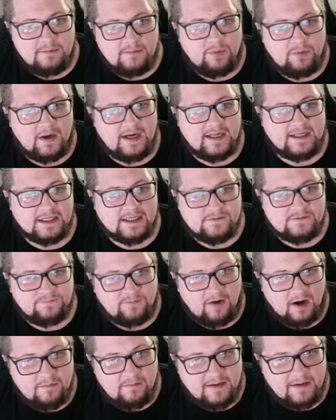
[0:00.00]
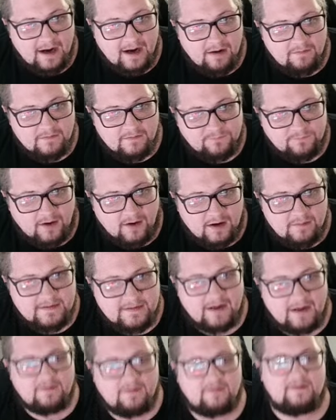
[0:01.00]
But it gets farmed down. That's farmed
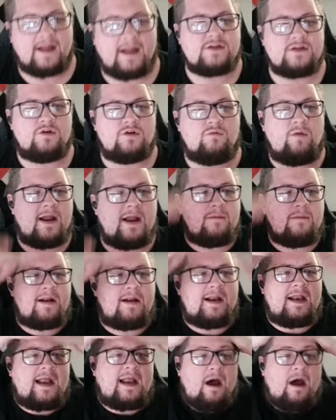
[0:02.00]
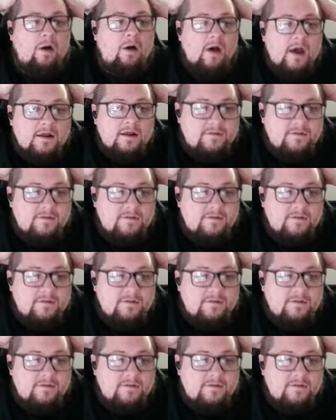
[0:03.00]
down the Lantern. Wait a minute now.